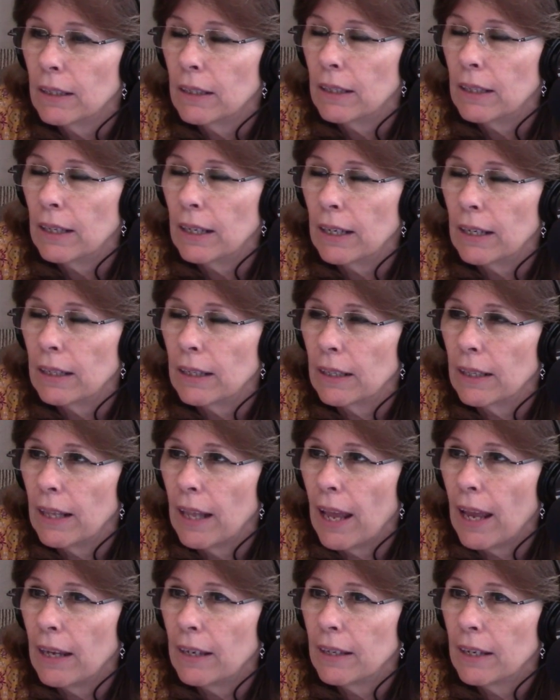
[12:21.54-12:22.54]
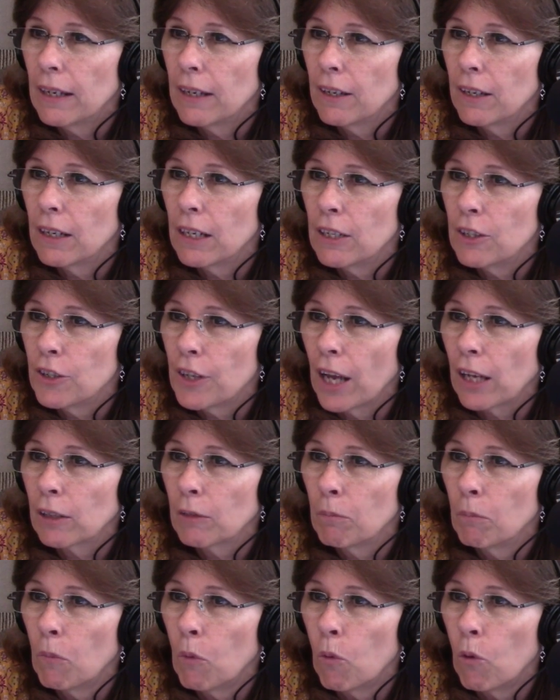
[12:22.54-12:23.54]
that they tend to
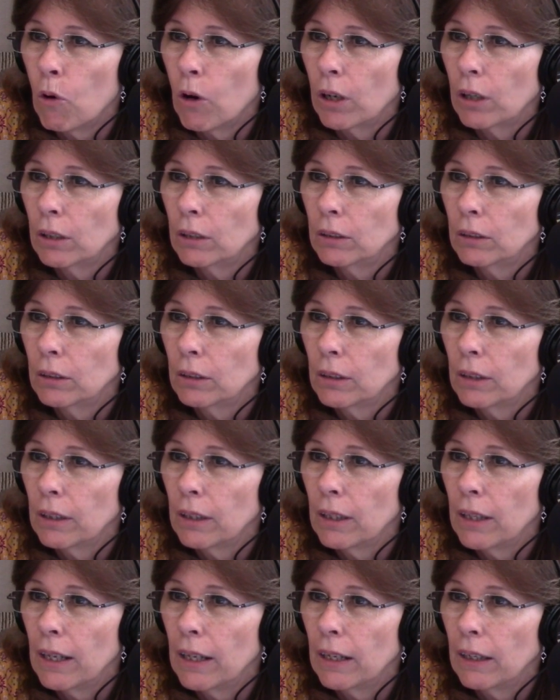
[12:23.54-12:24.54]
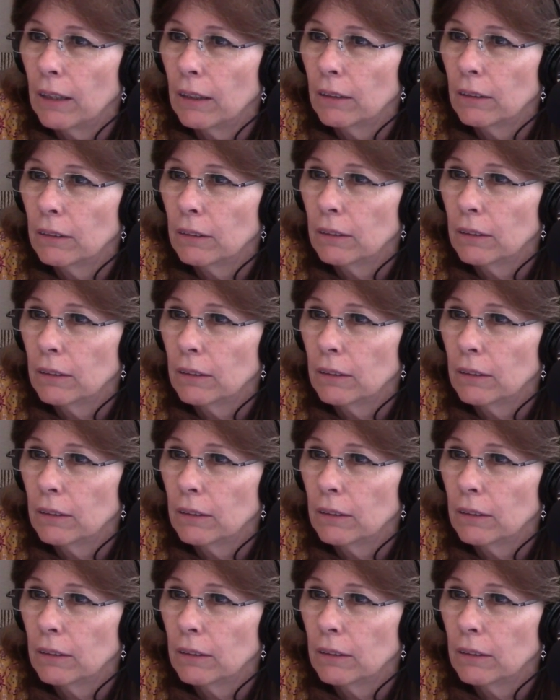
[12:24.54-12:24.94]
inject more yeah. than.